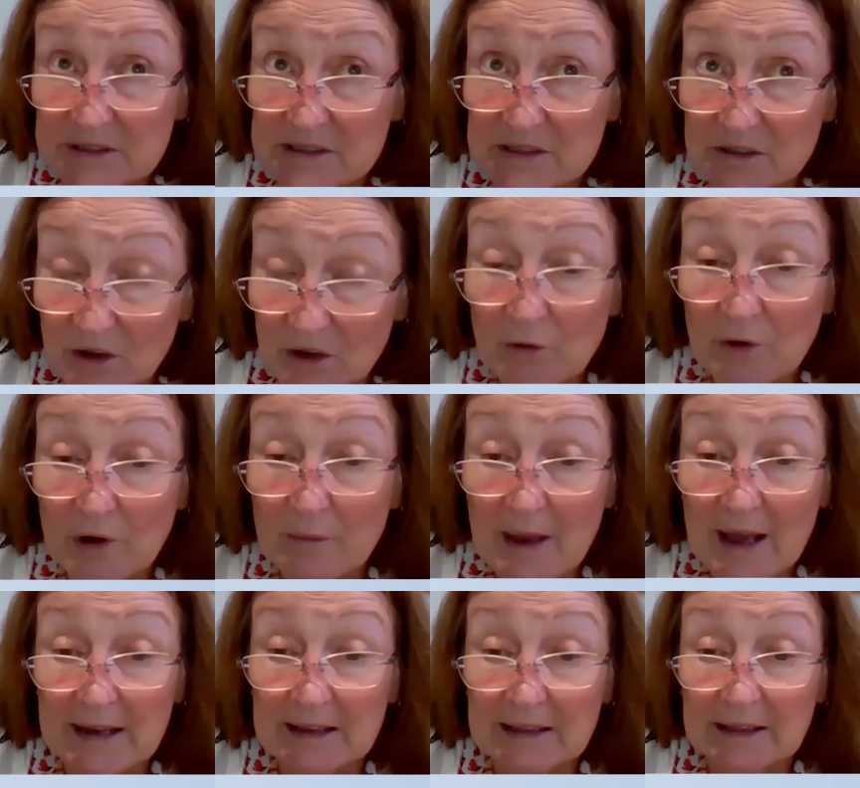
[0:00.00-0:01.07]
It's not
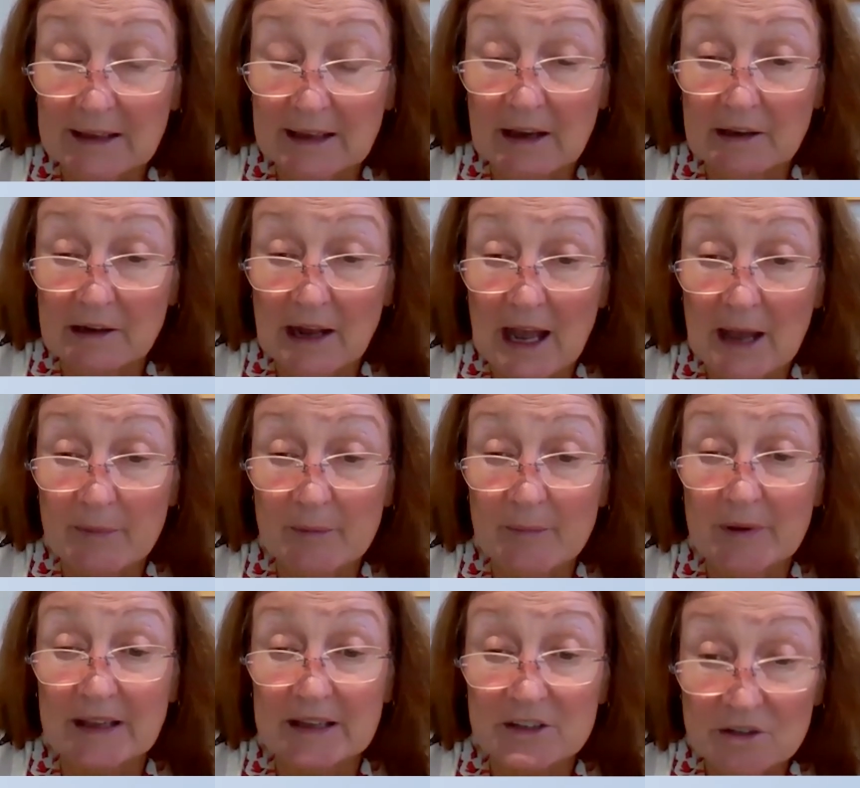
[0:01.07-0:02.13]
automatically going to happen,
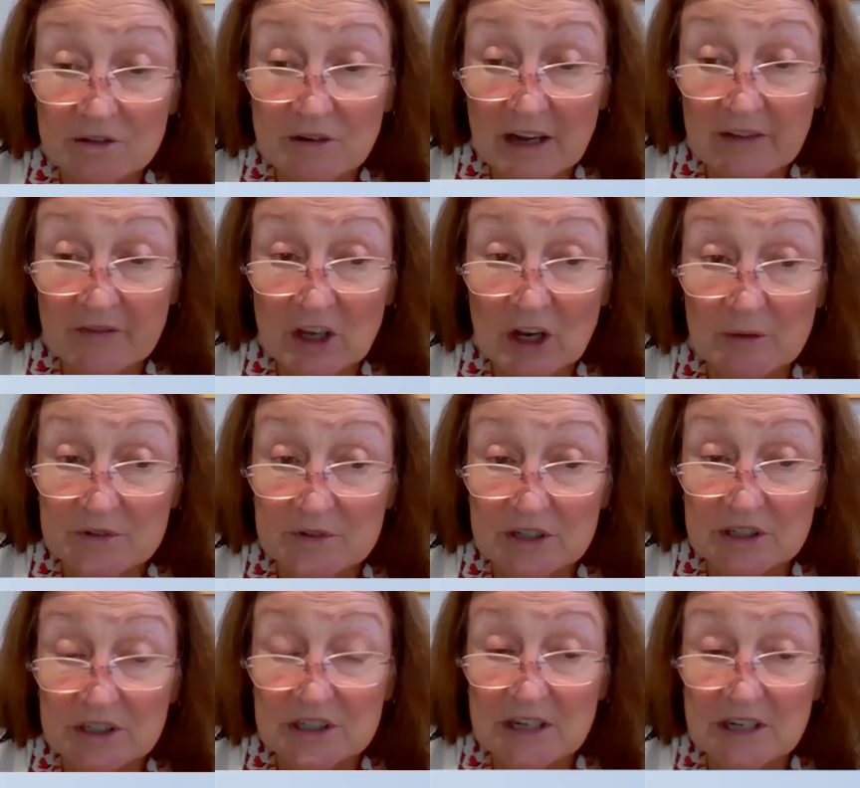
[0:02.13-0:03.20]
but they do have the
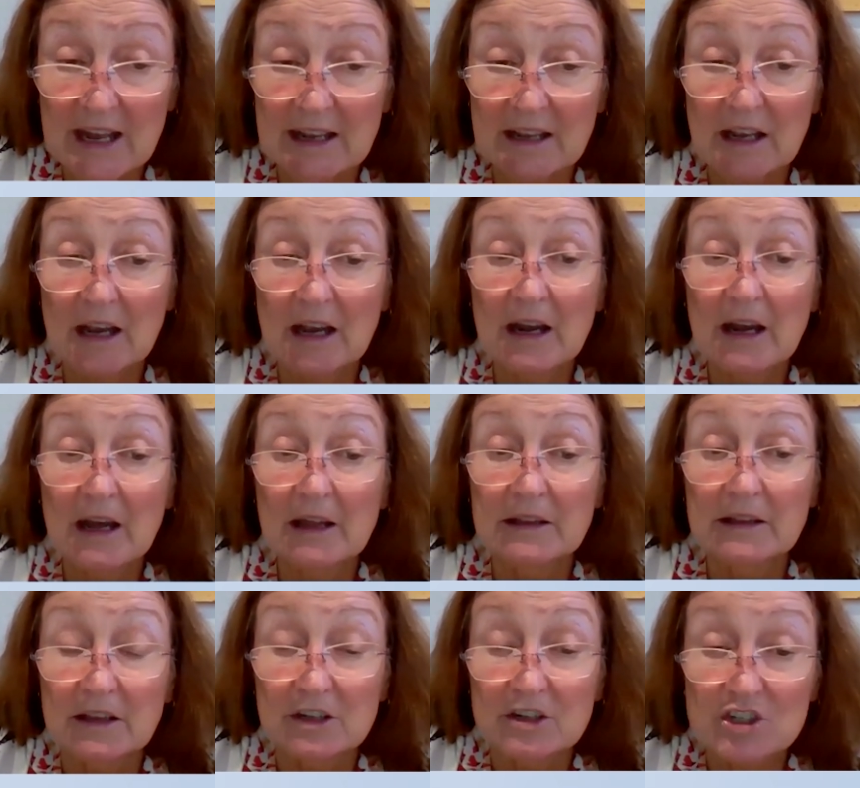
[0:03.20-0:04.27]
option to take
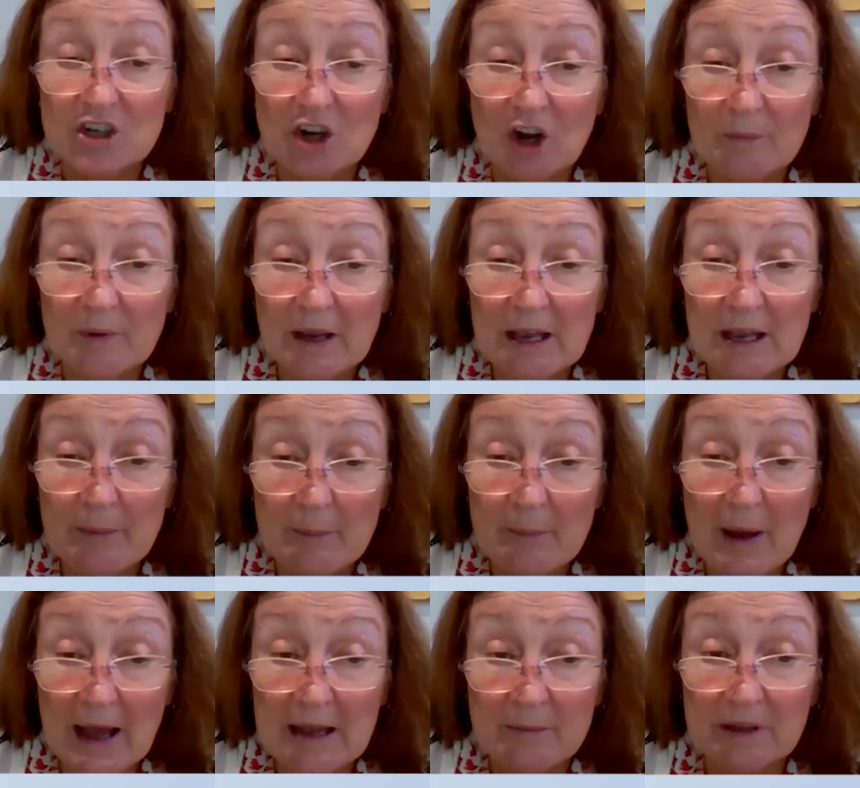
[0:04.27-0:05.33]
the JobKeeper
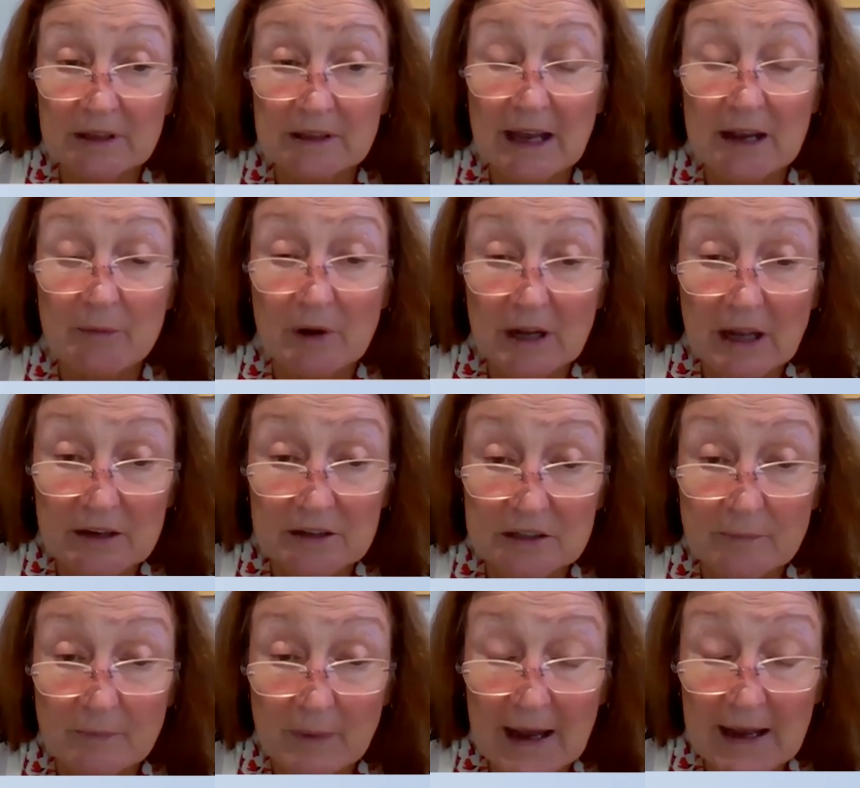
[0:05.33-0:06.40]
payment they were going
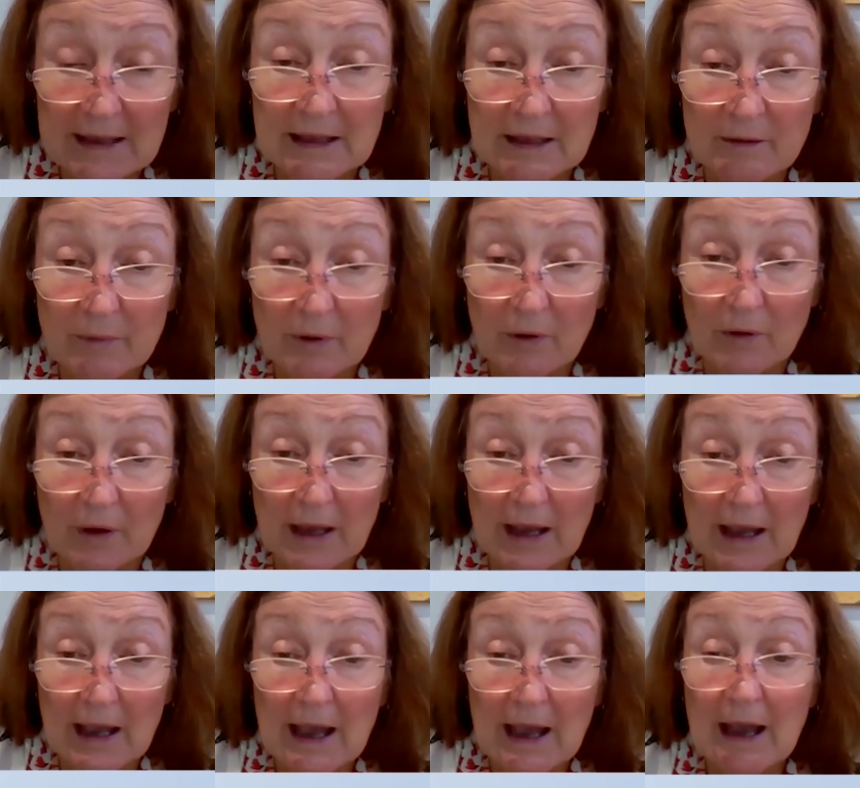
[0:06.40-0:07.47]
to pay the employer
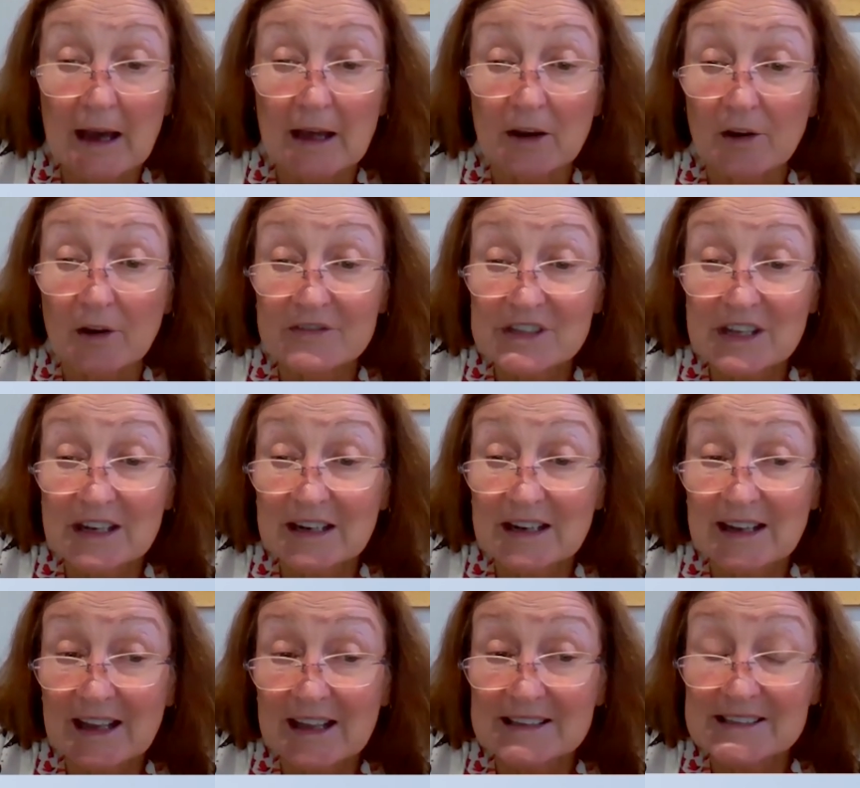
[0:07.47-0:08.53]
and offset it
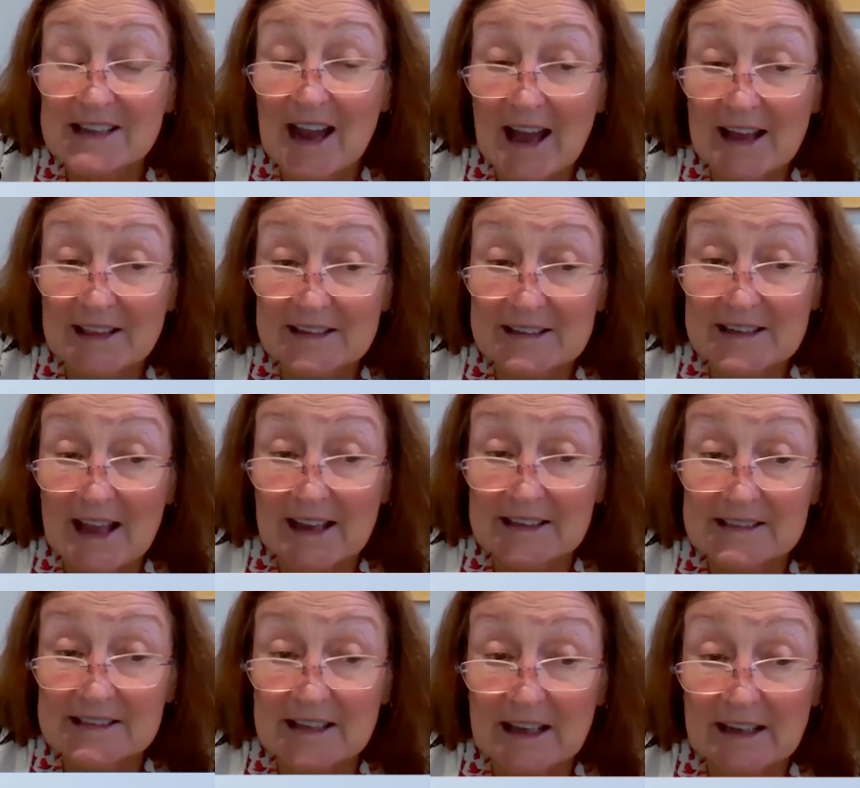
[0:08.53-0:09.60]
against other
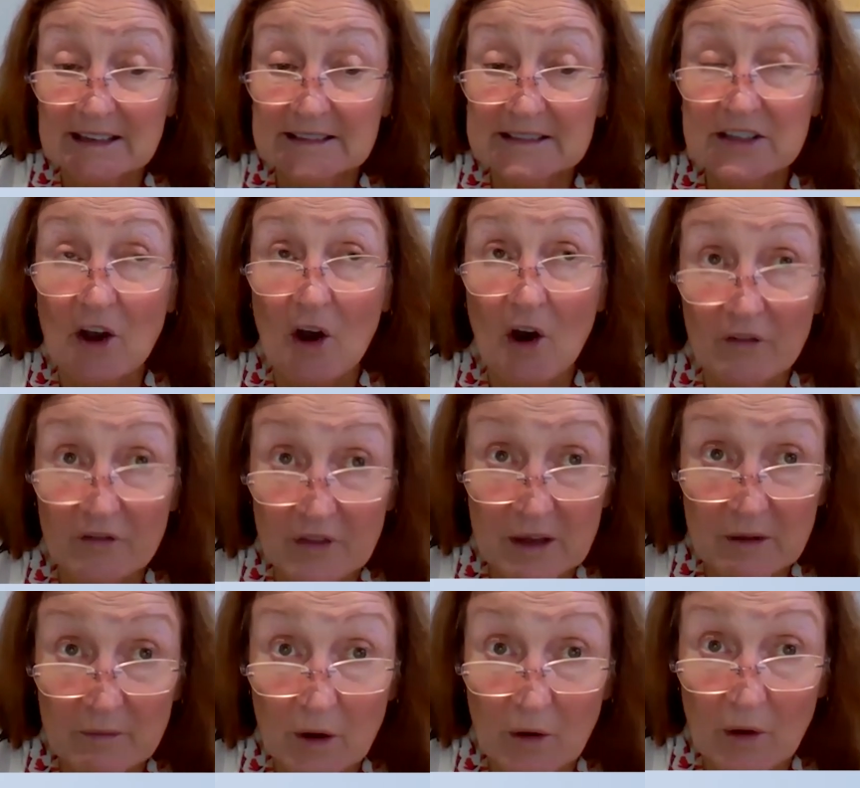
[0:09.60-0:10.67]
tax debts of the
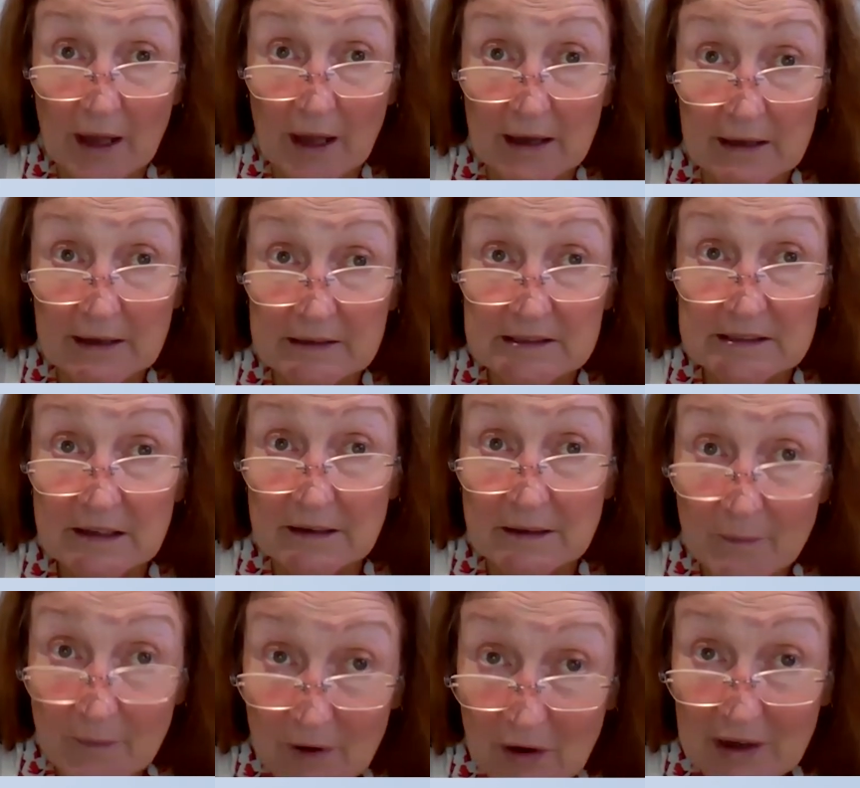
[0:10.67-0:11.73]
employer. So you
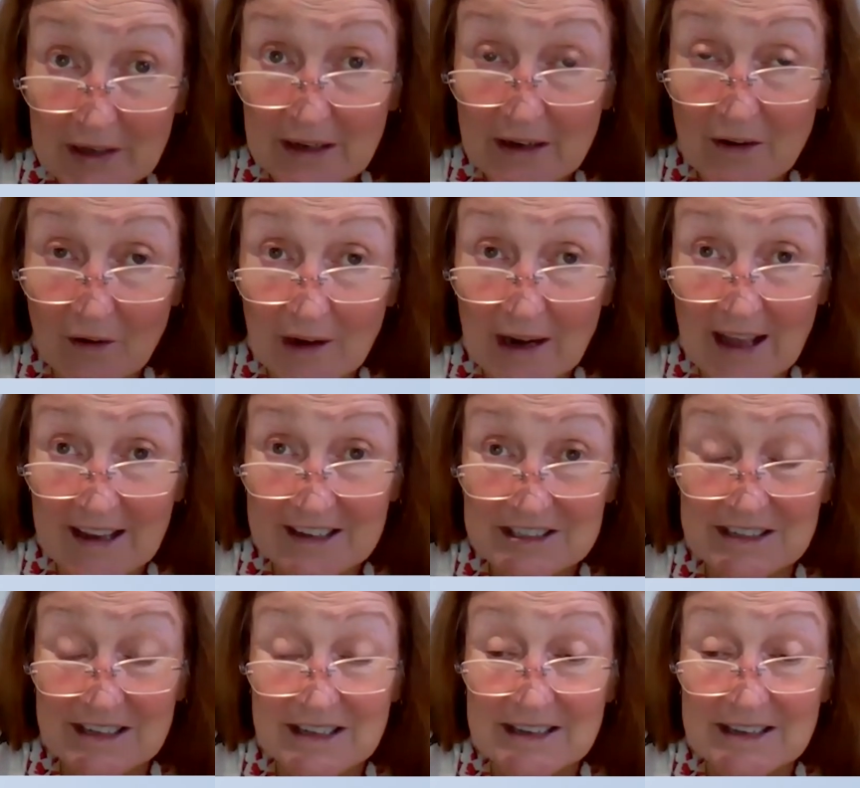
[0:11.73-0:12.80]
might not actually